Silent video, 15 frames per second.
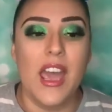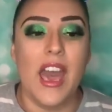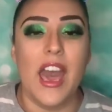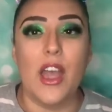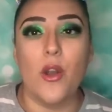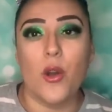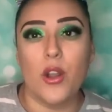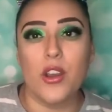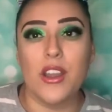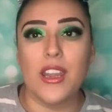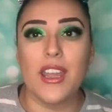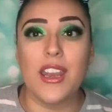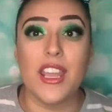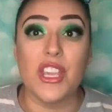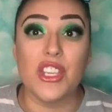I ordered
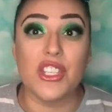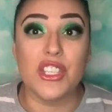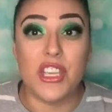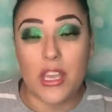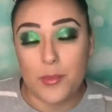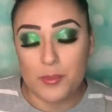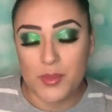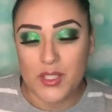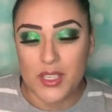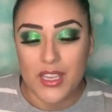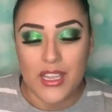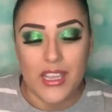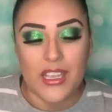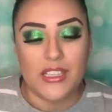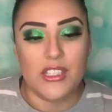it. It shipped.
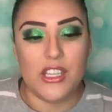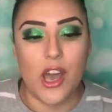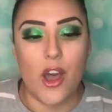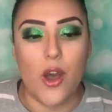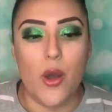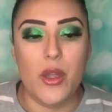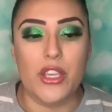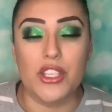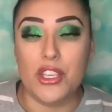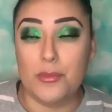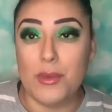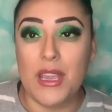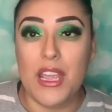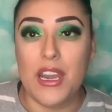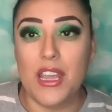So it should
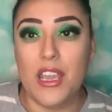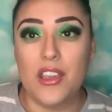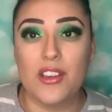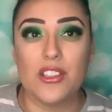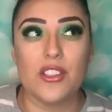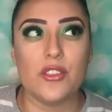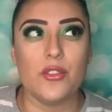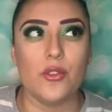be getting here.